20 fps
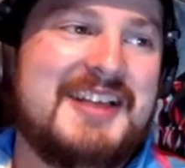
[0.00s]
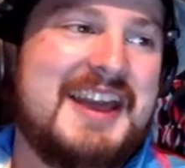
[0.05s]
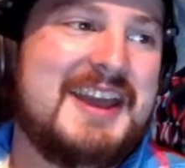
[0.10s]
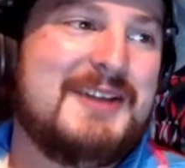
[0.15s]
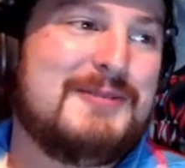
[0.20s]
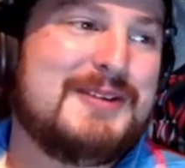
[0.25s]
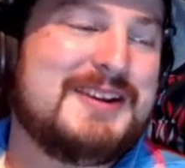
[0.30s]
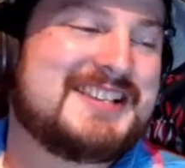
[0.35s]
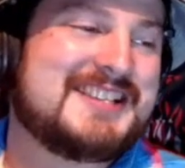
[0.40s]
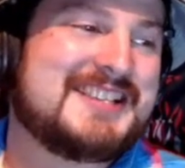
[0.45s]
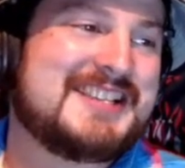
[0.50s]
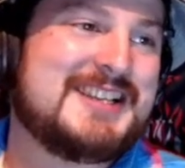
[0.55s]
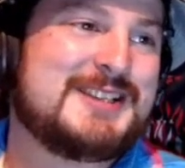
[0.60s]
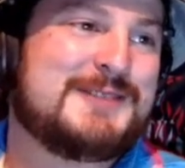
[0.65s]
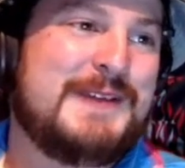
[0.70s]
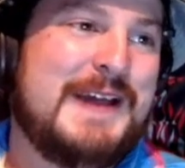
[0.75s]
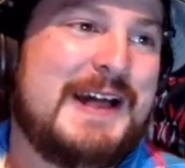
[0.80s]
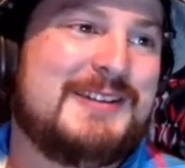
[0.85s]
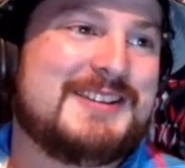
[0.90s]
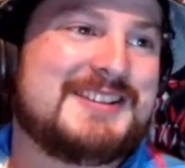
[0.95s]
uh, when he
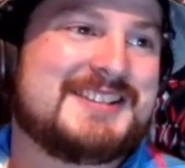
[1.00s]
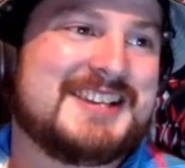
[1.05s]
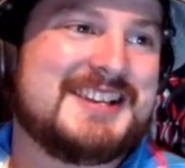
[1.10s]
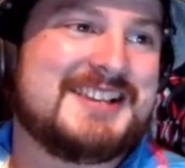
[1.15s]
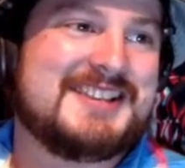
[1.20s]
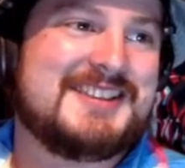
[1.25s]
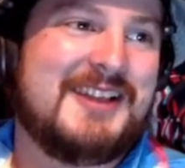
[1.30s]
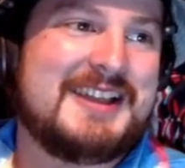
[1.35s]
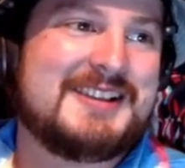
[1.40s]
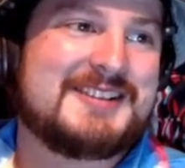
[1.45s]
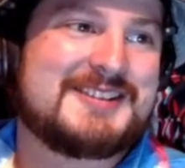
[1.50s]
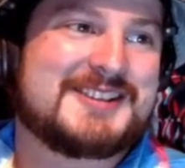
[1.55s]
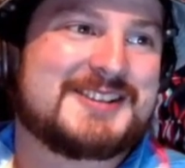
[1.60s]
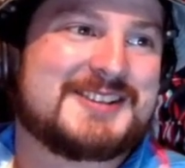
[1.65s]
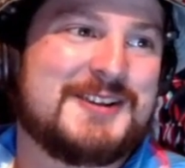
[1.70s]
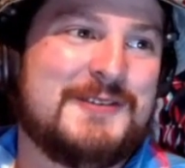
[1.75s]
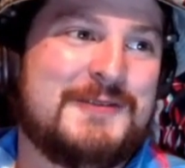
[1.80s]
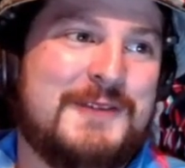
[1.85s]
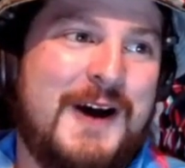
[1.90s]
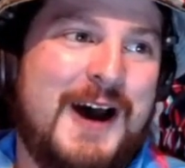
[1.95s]
sees Valentin, like,
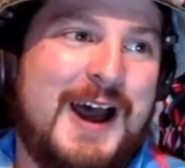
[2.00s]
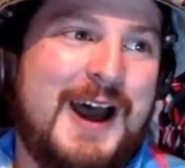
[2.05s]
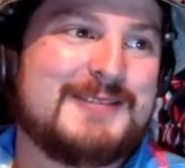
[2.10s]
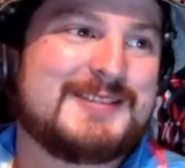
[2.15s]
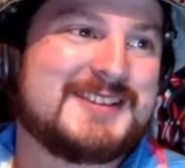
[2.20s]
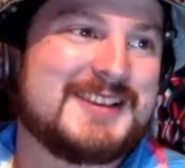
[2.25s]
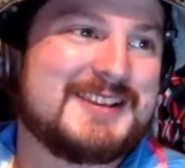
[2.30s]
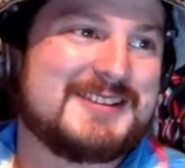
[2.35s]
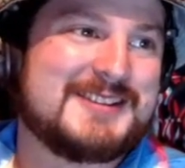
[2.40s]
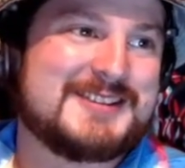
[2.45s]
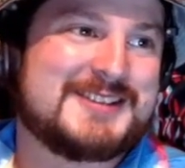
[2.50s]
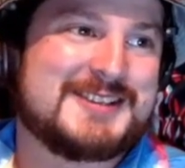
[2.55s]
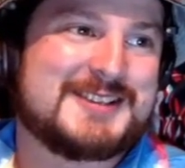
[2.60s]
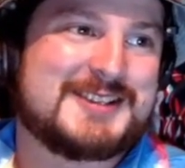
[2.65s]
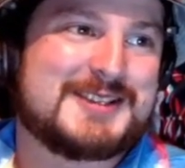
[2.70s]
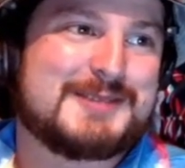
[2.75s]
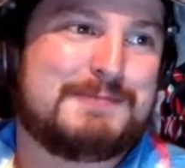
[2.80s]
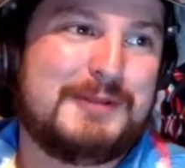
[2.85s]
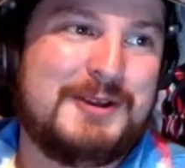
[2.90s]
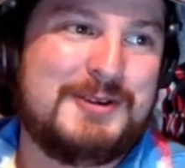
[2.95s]
survives, like, this
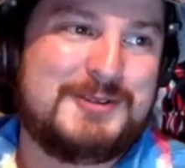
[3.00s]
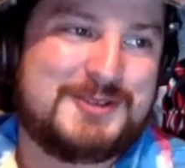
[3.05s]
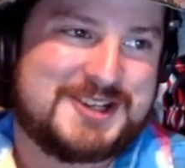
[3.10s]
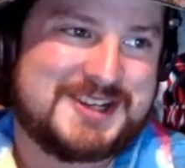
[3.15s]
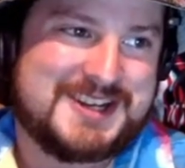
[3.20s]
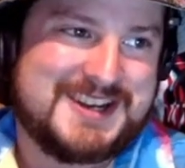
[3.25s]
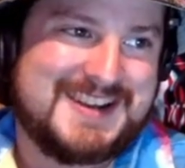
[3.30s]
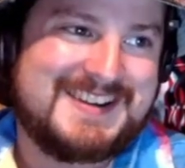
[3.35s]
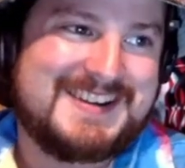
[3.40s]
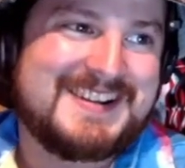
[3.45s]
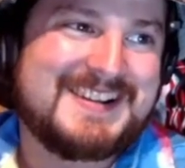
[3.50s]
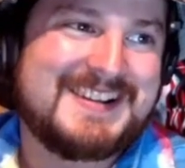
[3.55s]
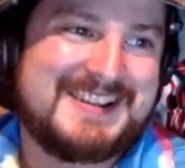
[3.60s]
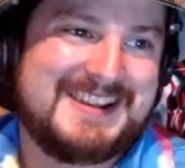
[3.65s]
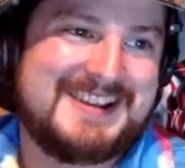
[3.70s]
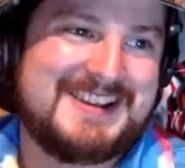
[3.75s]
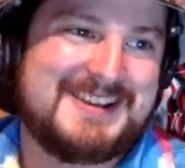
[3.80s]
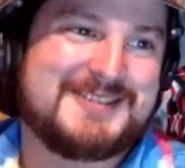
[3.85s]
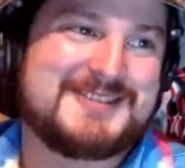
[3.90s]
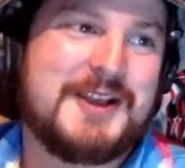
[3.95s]
explosion,
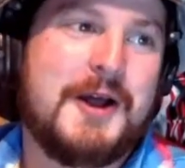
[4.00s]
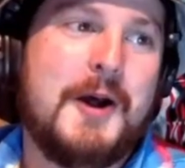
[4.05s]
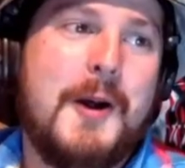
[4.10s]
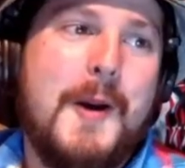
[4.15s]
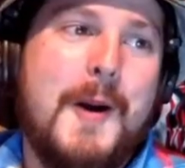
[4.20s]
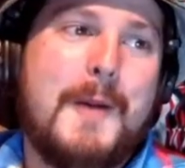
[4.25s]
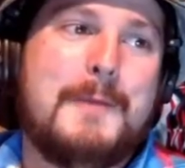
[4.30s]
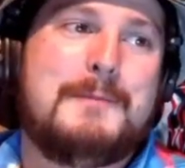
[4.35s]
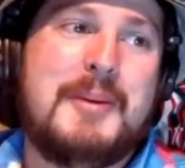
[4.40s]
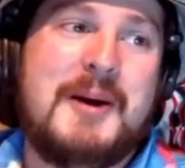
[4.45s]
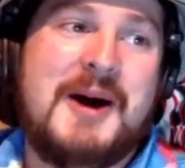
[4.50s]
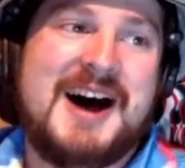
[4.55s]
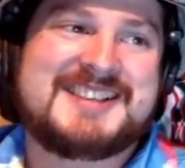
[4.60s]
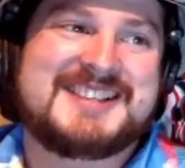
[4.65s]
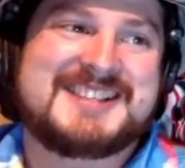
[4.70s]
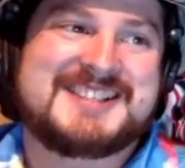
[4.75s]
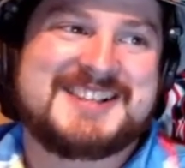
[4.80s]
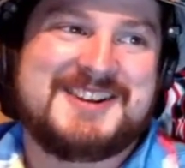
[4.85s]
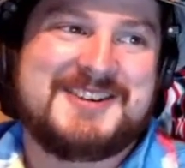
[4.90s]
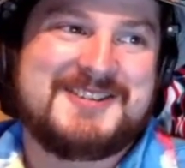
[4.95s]
he goes,
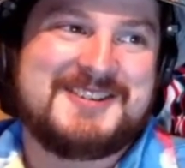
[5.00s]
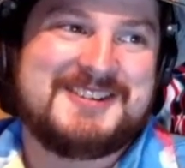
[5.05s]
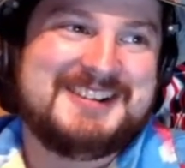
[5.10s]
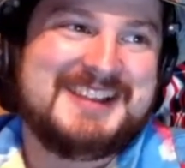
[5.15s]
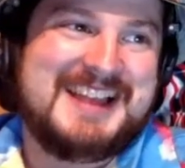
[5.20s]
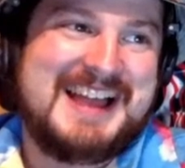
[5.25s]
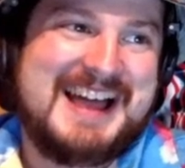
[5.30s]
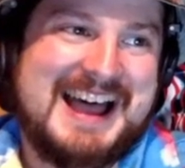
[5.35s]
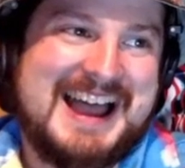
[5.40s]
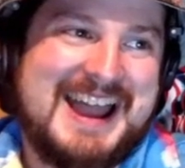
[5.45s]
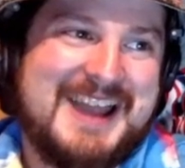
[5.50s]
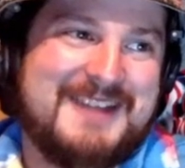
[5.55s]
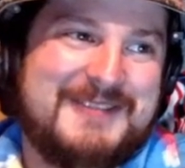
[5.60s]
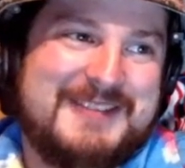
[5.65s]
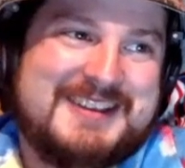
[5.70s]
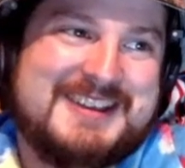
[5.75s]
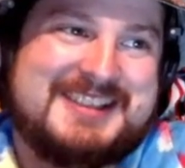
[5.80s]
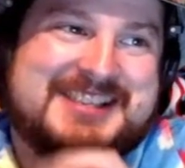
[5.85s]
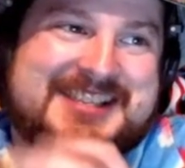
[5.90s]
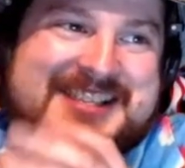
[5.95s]
boss, you're alive!
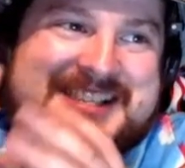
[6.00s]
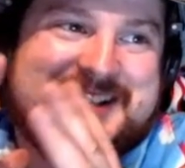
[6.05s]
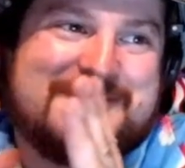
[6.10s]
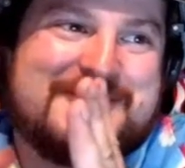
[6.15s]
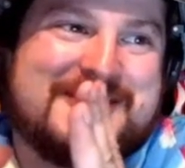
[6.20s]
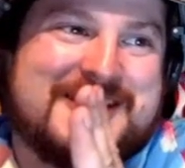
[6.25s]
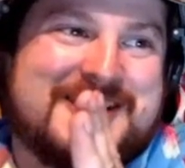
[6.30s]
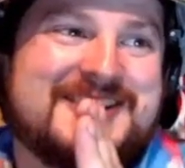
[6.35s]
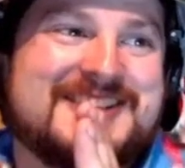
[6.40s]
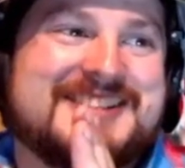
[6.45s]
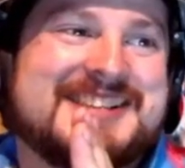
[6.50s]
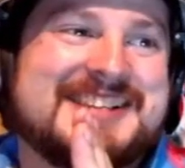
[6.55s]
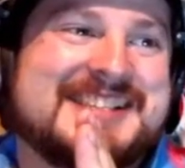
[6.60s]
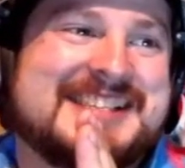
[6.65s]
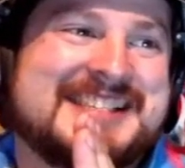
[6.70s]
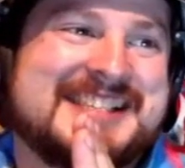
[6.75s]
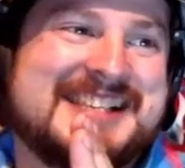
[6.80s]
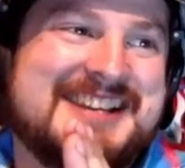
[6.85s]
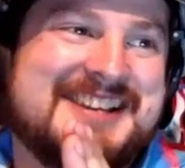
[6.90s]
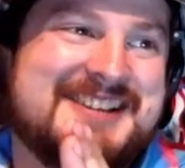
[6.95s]
It's so good to
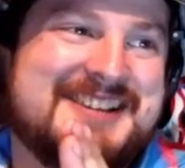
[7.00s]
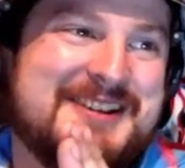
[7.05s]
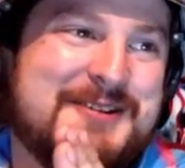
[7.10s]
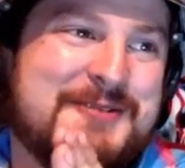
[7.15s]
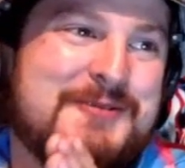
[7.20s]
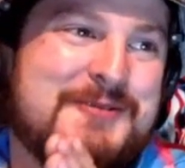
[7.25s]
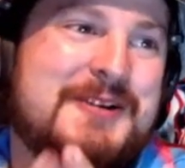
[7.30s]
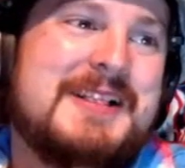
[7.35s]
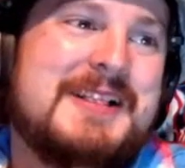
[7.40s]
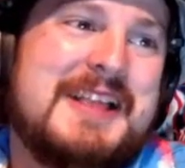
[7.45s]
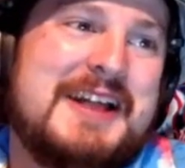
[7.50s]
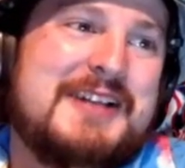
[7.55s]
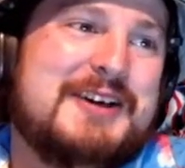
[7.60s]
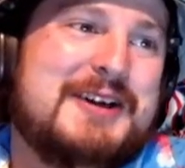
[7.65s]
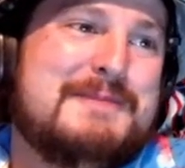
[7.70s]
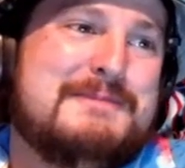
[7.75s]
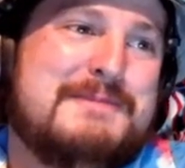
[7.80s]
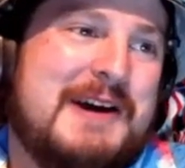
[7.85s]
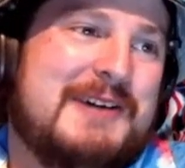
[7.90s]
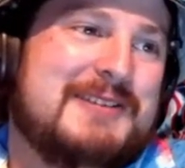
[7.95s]
see you! And
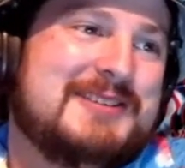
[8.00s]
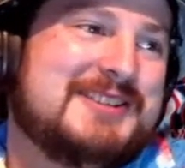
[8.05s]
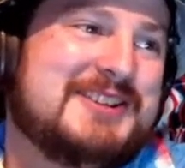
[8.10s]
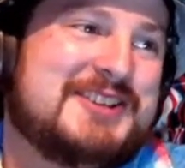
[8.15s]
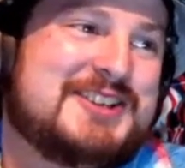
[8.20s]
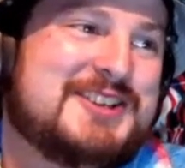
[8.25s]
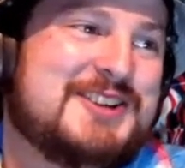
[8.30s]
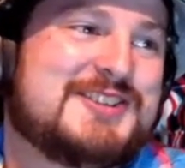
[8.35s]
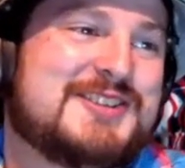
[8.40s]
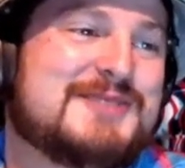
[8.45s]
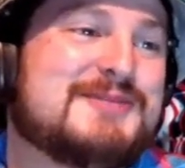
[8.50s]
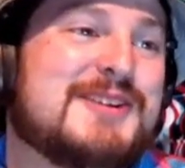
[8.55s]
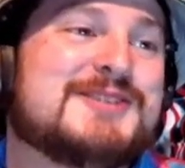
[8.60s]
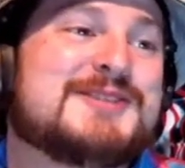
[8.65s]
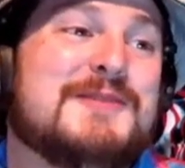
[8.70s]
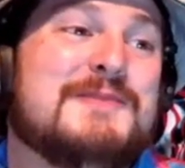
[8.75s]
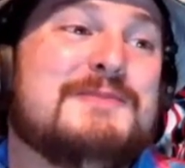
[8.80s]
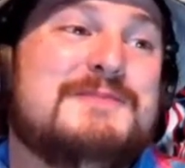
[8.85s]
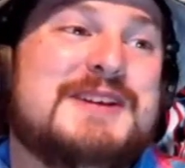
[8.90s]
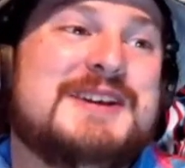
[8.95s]
then Valentin shoots him and
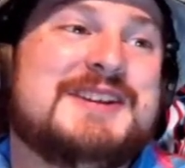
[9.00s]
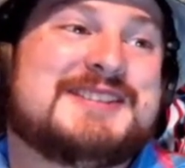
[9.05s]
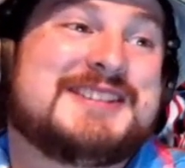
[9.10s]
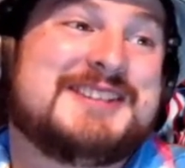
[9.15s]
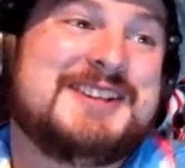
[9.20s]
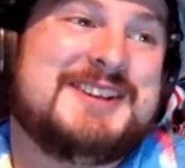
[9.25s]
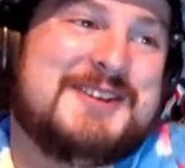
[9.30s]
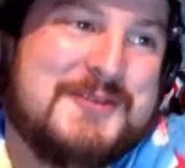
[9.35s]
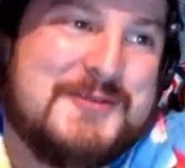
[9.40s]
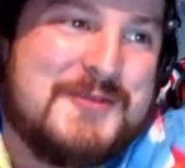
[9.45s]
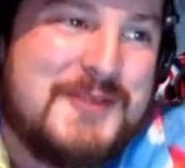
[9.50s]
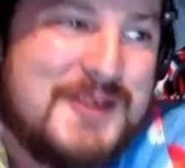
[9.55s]
goes, me too!